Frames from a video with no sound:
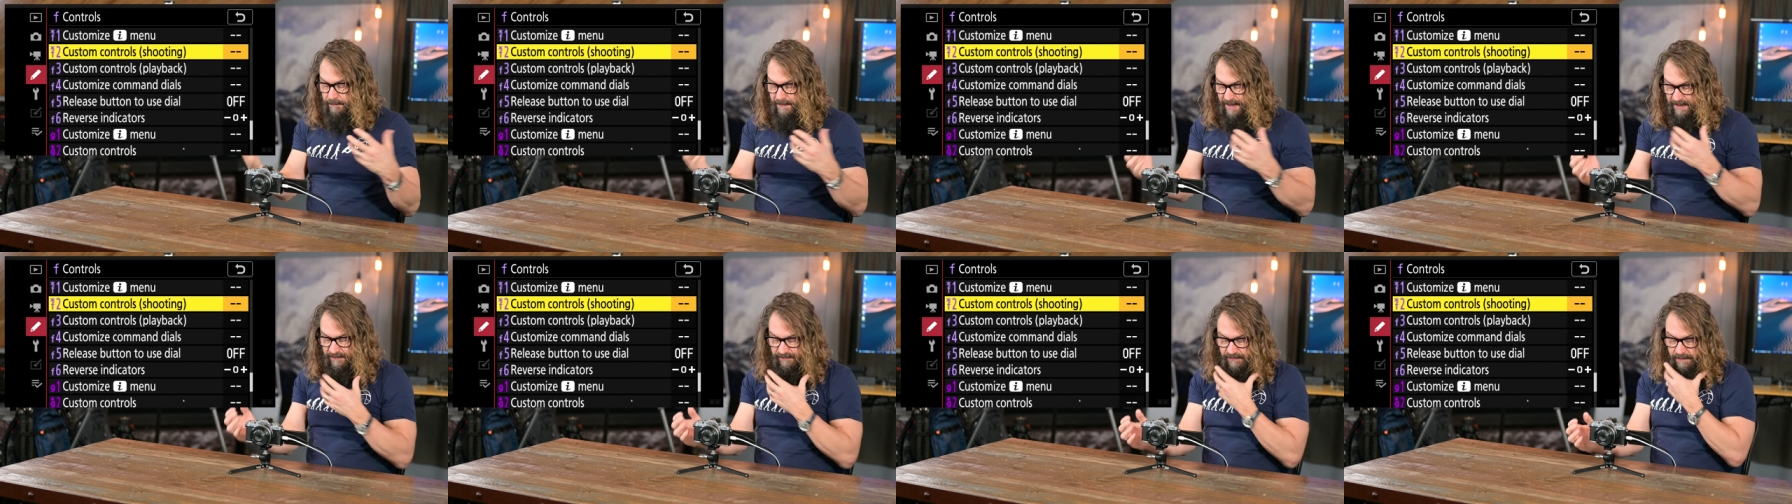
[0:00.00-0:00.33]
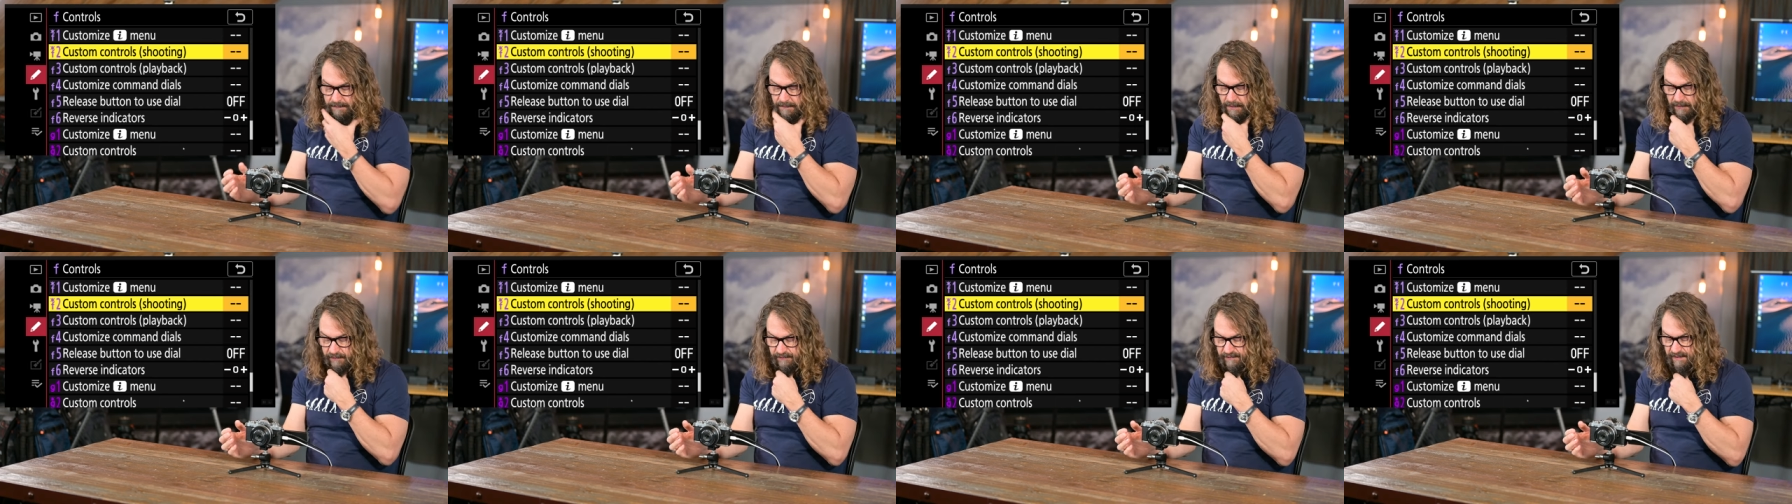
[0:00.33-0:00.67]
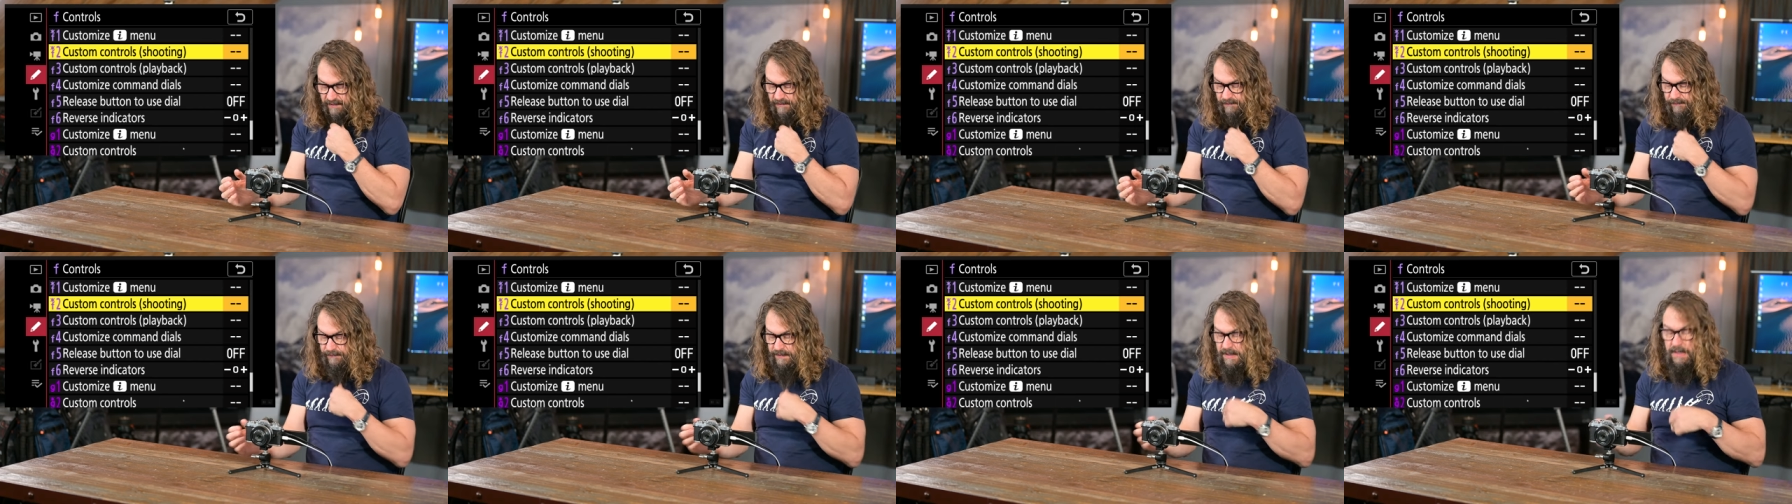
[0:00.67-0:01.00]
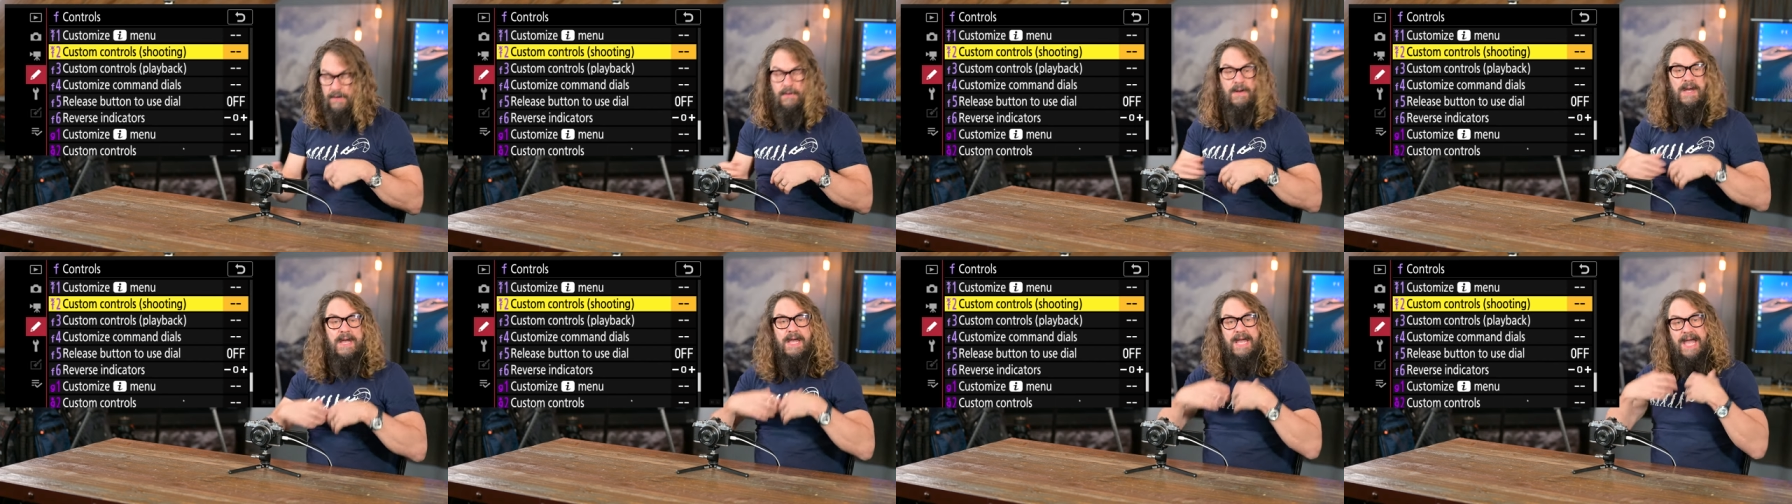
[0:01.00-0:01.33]
makes the most sense for
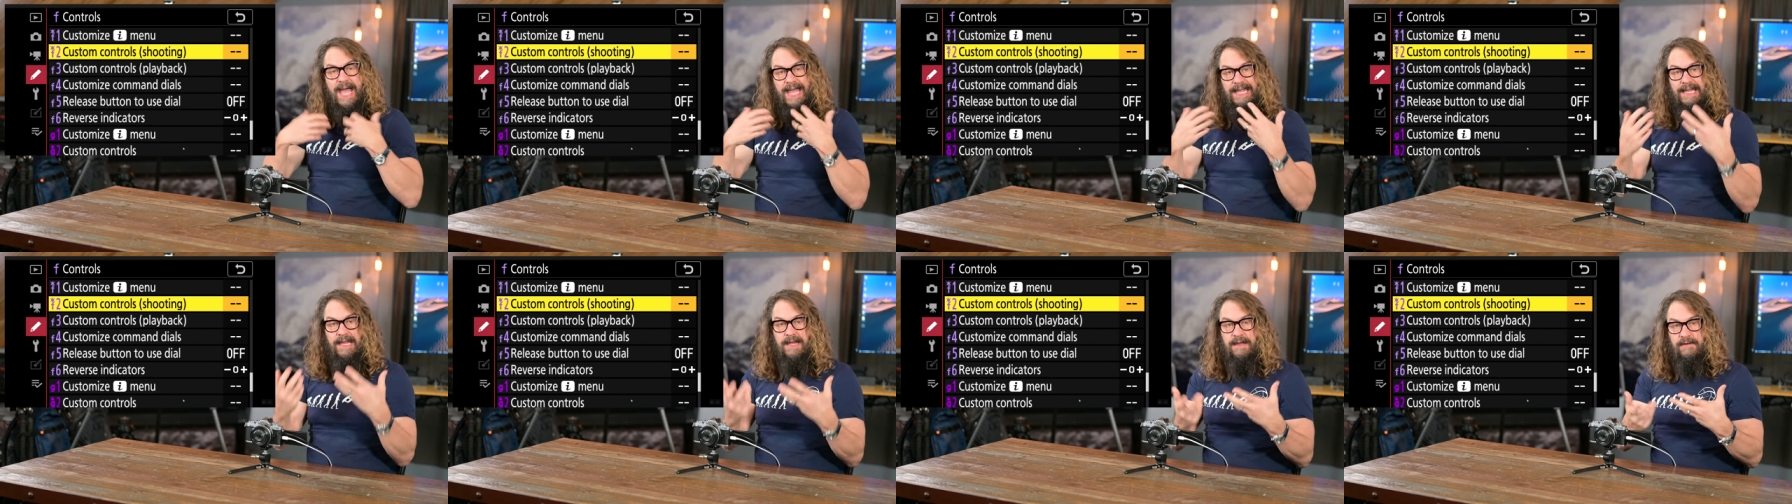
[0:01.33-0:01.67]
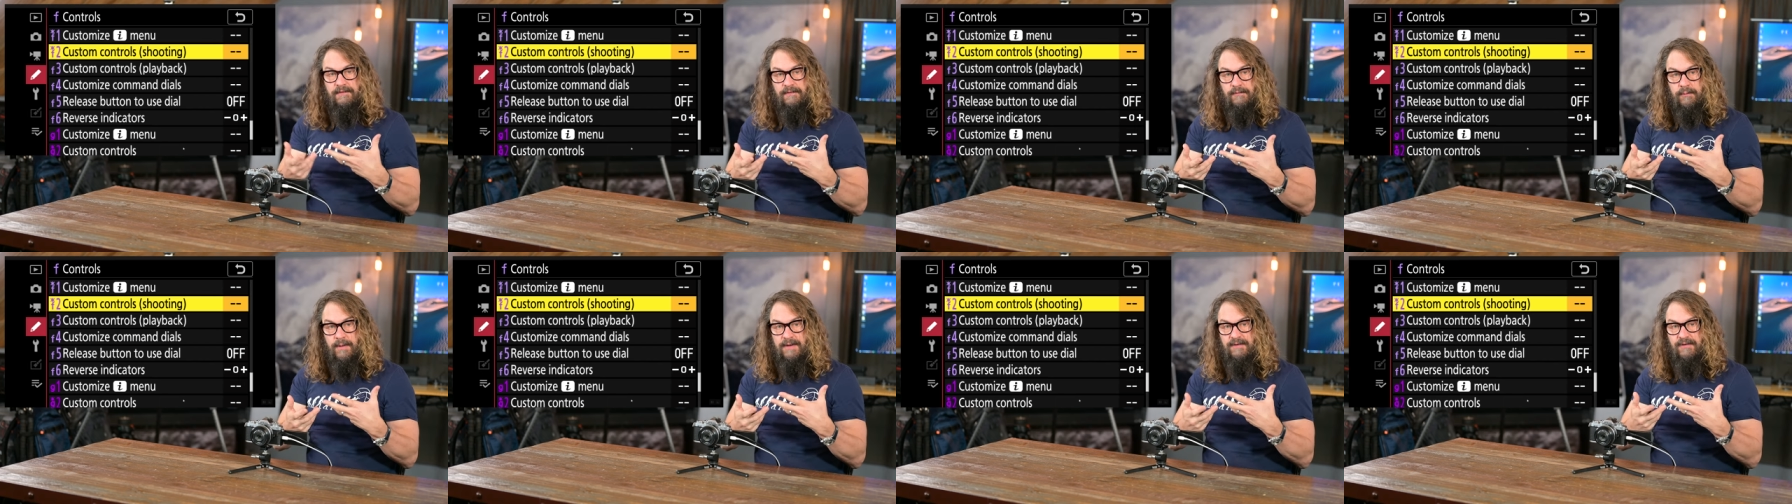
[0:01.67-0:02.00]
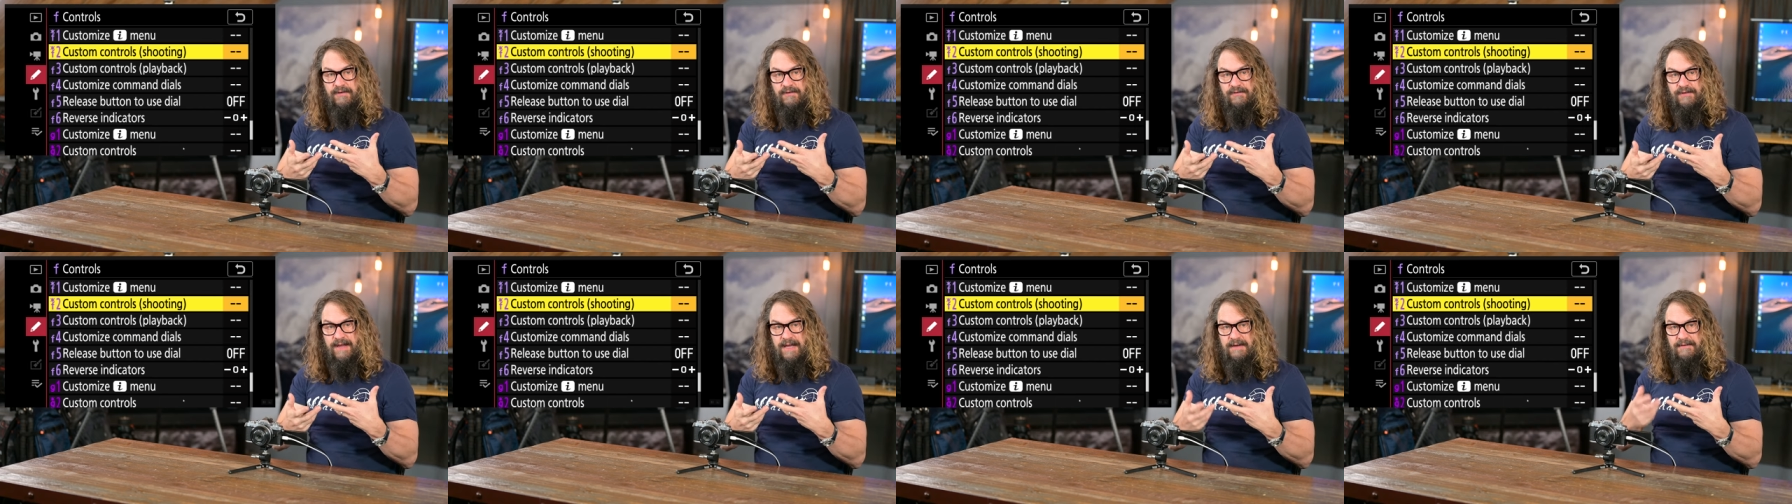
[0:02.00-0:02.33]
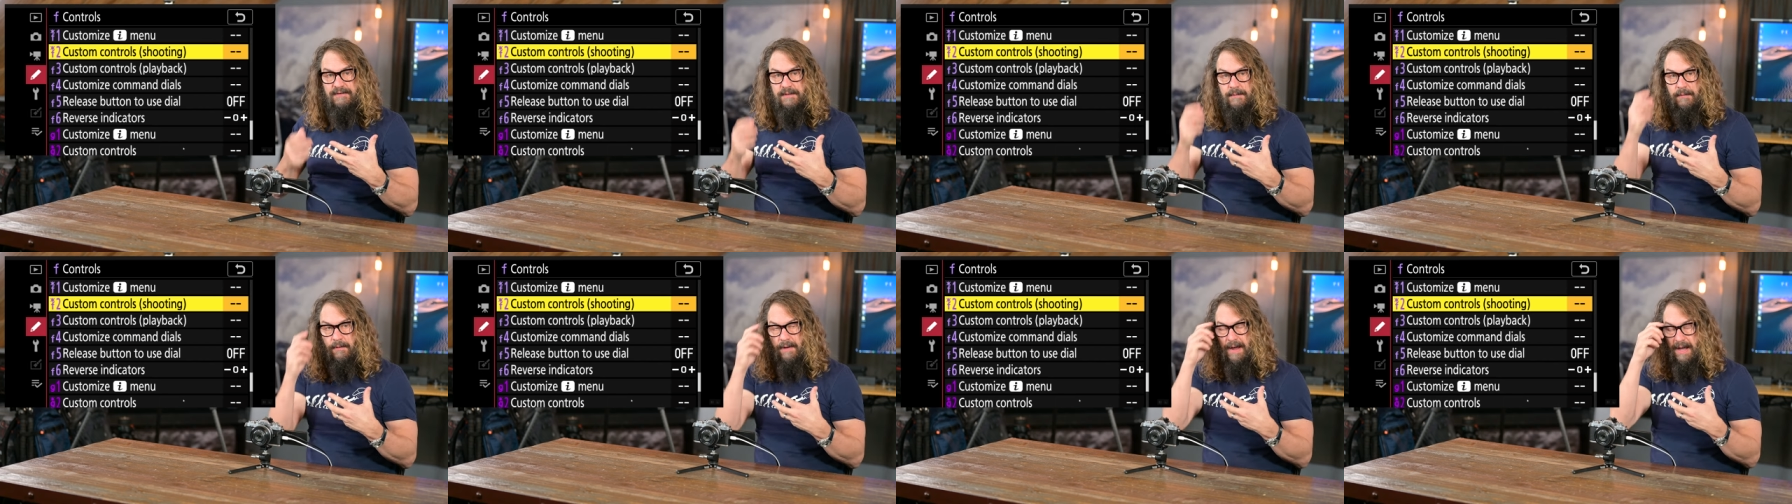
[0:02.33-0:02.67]
you, and you can switch and
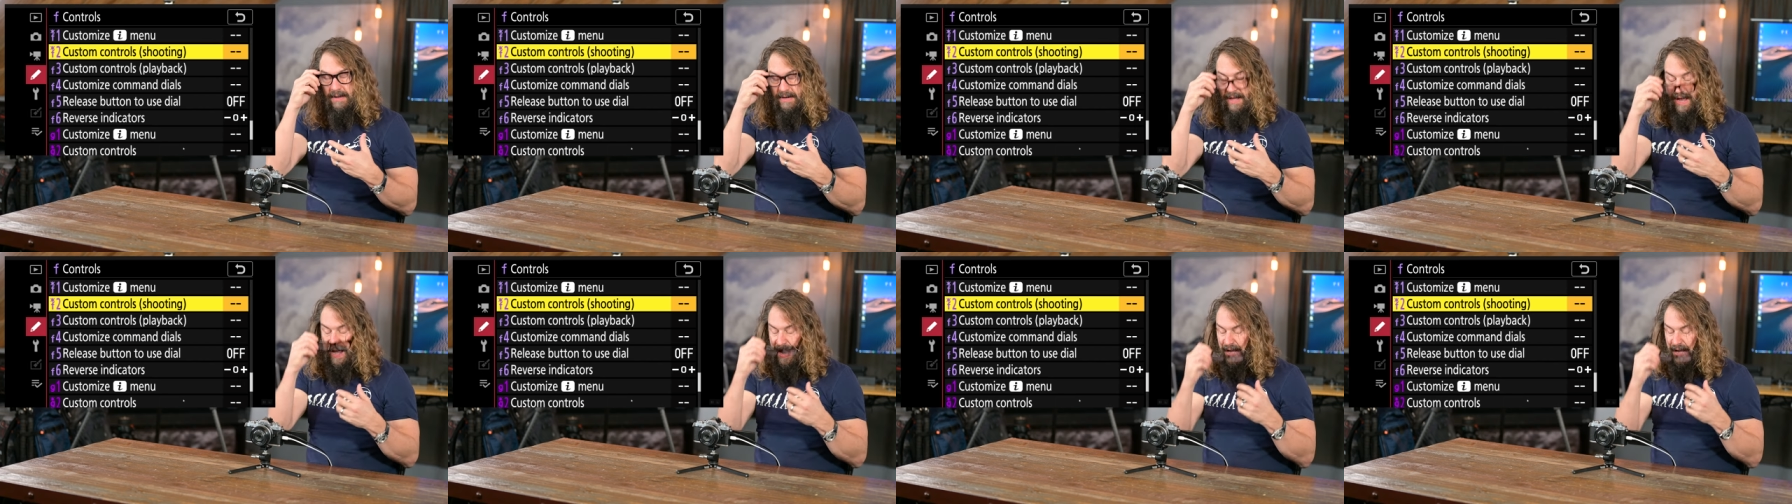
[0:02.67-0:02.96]
change them around.